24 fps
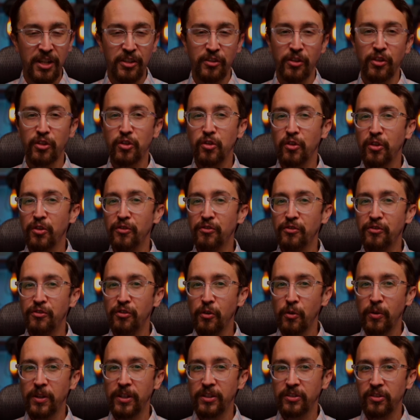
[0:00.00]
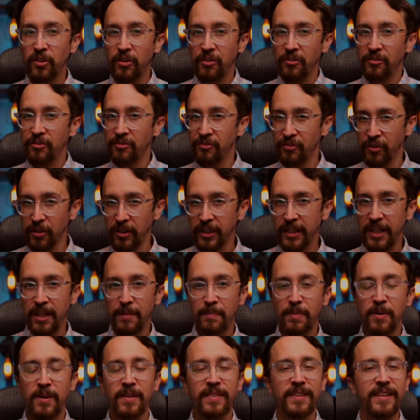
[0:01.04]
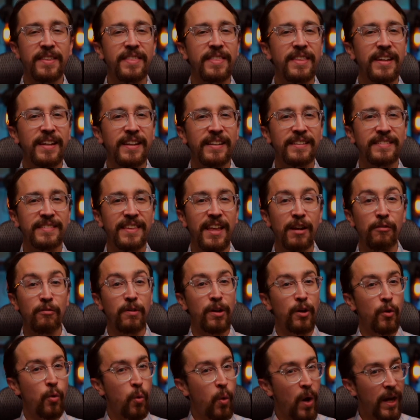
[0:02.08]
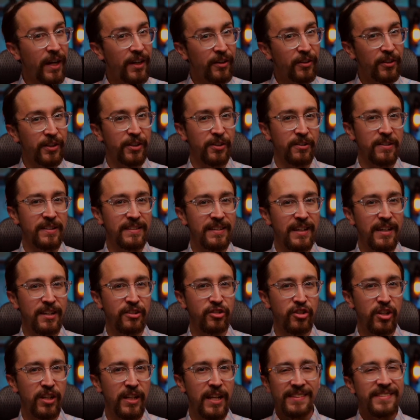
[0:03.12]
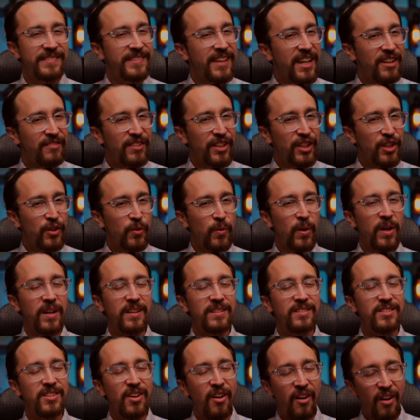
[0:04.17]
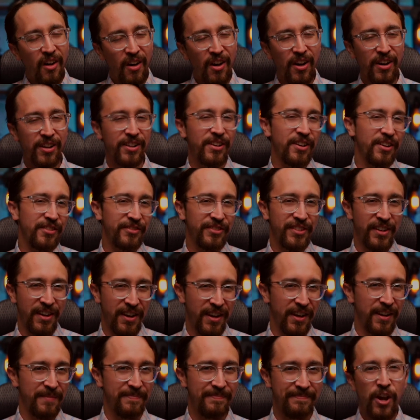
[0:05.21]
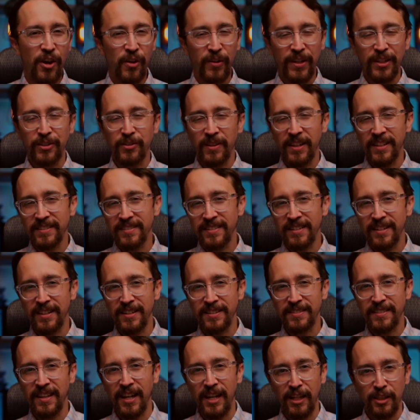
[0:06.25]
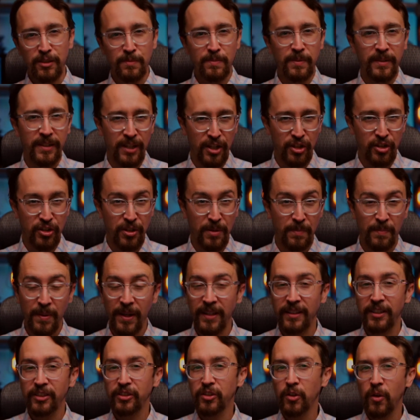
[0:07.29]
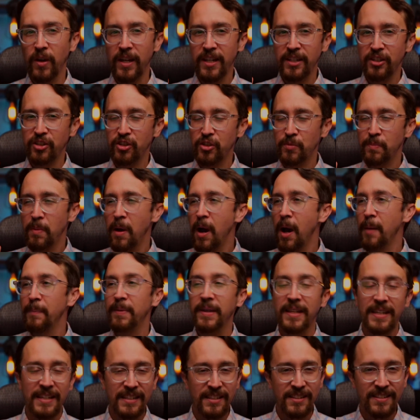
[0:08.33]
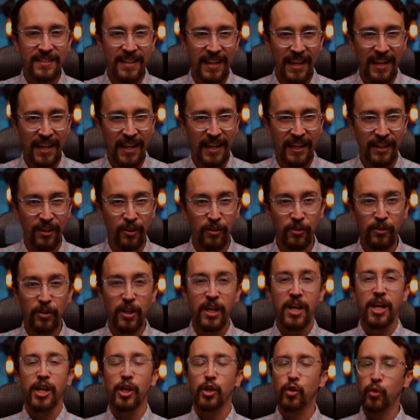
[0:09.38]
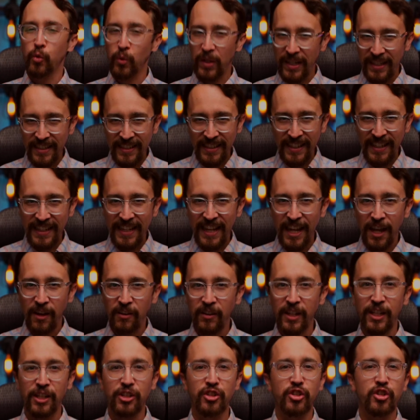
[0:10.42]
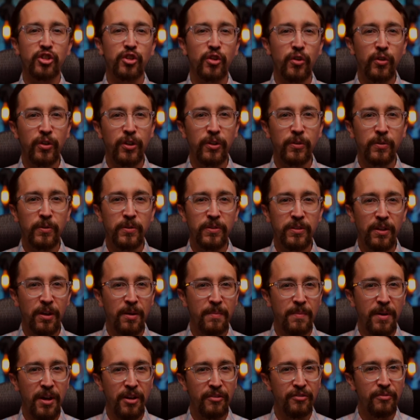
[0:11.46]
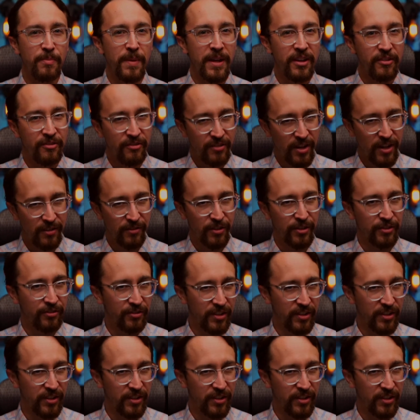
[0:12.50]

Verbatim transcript: so that you can focus fully upon the things that require your attention, saving you a ton of time. Okay, so that's a nice explanation, but let's go ahead and just pop into Hey and I'll create an account and show you some of my favorite